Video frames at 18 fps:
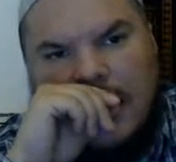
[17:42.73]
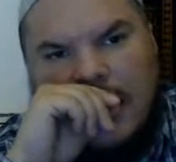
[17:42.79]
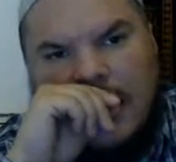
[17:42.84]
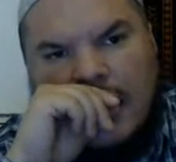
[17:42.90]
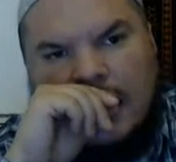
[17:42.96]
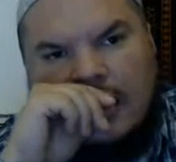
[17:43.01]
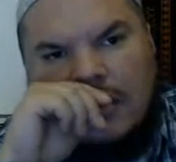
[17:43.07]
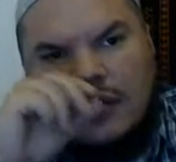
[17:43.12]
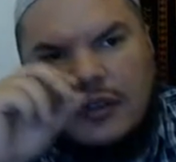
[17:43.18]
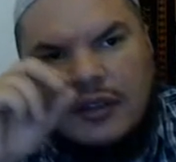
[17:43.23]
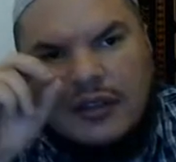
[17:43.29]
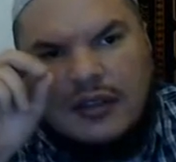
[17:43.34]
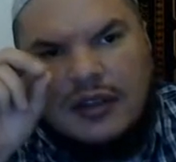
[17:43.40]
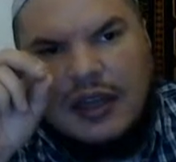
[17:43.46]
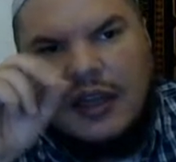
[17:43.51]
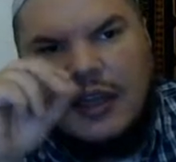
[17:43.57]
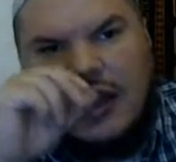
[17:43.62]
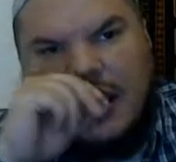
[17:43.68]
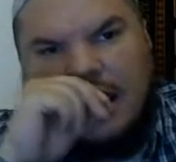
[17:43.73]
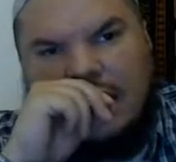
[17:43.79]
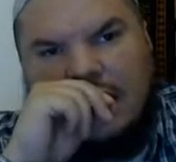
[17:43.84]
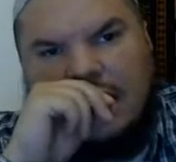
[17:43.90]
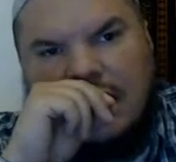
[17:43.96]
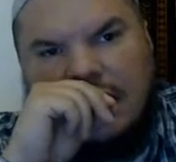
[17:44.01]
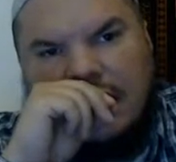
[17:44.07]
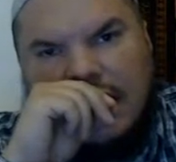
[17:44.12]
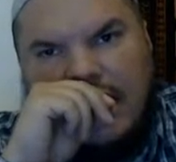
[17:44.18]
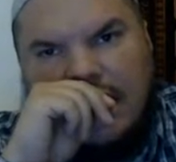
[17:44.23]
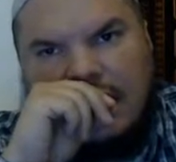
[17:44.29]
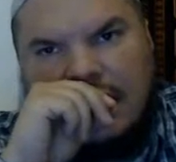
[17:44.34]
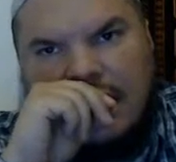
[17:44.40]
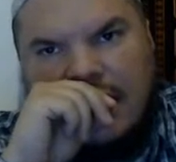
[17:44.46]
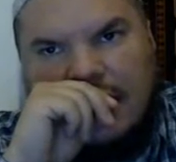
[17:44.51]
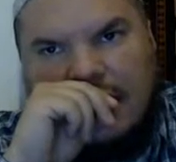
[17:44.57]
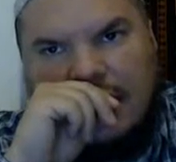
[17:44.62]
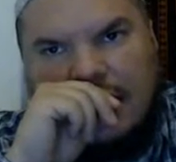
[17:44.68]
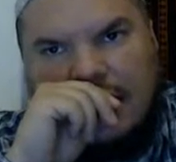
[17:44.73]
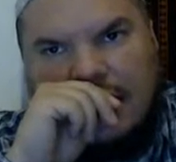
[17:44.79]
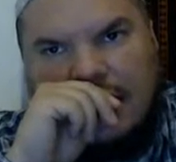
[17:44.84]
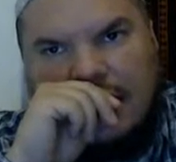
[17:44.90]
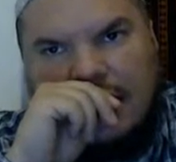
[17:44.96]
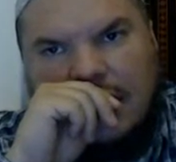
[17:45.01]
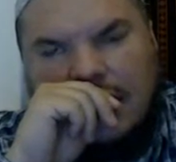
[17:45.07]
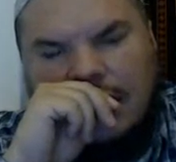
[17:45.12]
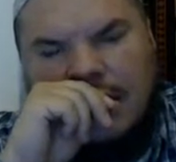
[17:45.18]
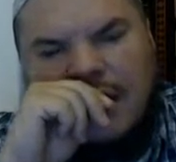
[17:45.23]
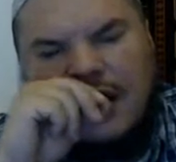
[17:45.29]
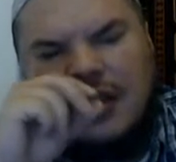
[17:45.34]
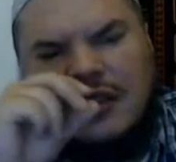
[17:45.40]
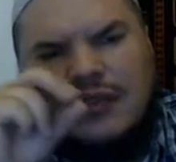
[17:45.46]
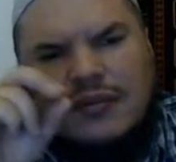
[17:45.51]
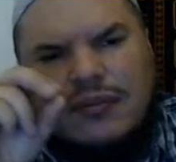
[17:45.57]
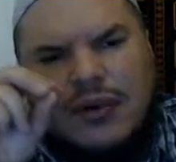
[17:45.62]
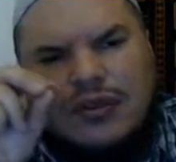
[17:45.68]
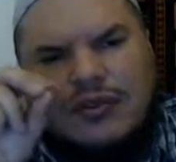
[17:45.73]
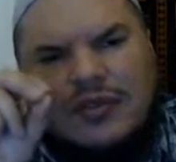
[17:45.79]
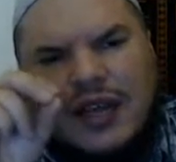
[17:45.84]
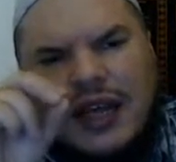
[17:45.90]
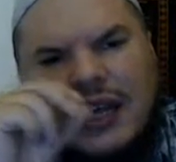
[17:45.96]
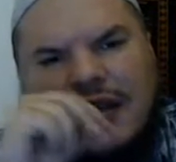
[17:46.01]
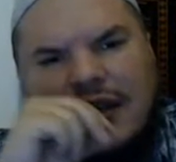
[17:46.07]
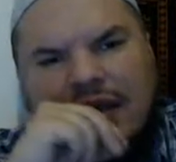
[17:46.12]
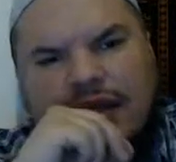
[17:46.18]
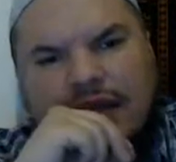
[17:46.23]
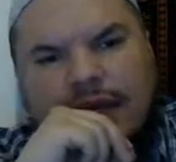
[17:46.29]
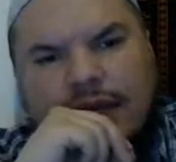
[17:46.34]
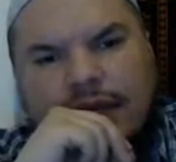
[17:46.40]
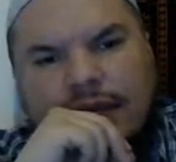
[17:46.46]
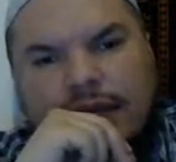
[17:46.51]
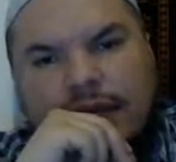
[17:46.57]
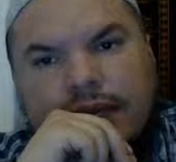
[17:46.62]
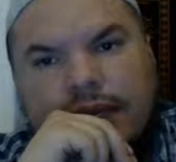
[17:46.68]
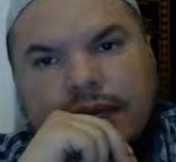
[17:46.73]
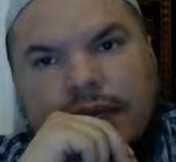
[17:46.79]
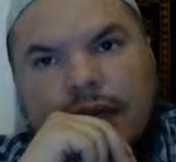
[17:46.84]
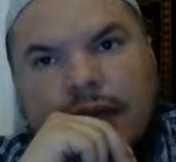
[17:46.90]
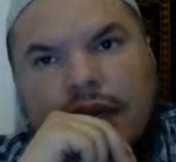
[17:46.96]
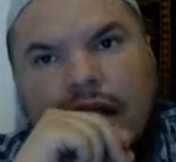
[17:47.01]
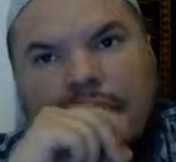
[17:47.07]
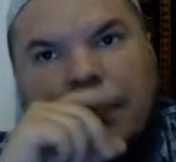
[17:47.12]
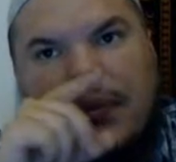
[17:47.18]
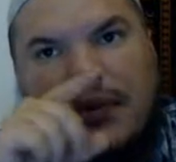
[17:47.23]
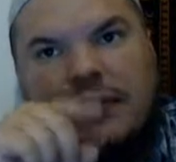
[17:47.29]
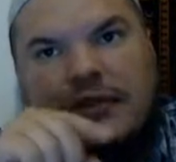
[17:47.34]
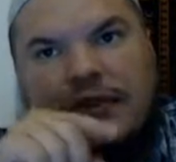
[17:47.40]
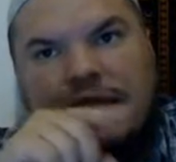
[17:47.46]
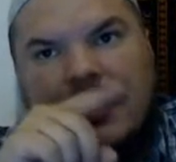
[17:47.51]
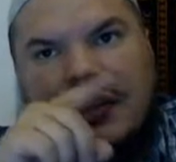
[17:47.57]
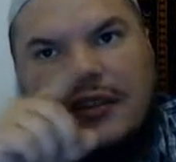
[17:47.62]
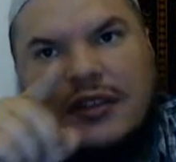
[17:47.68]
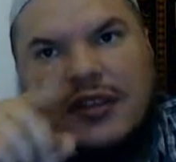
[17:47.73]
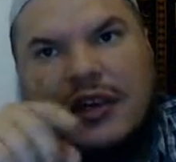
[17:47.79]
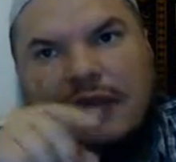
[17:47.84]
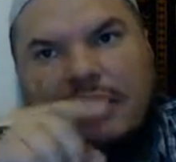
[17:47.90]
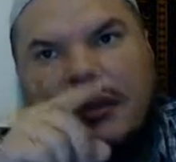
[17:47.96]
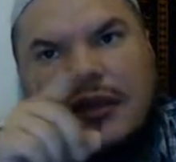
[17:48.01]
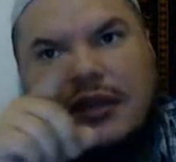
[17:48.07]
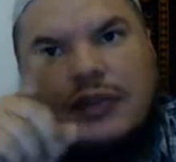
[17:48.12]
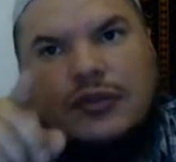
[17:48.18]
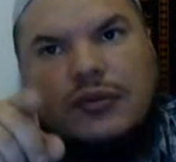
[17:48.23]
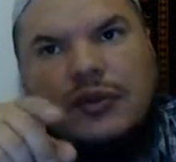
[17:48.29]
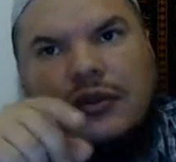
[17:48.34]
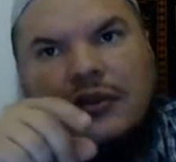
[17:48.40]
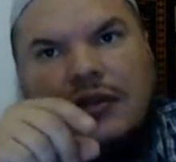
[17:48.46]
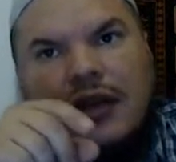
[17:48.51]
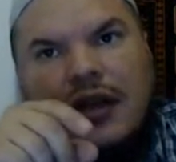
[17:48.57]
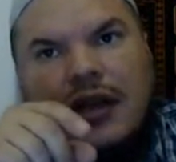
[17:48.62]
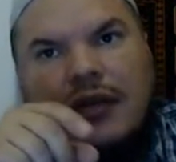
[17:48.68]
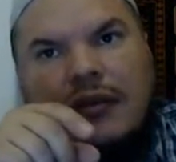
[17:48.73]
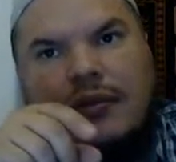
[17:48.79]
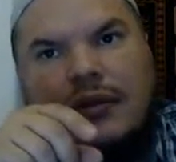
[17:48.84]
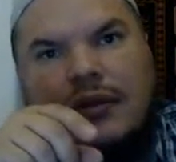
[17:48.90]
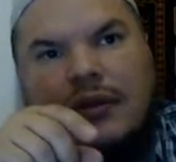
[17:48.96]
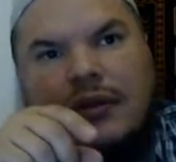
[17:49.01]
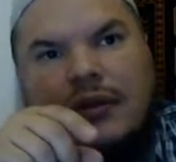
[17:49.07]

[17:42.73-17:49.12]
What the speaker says: and to the psychology of anxiety. Because most likely, a person that's coming into Islam,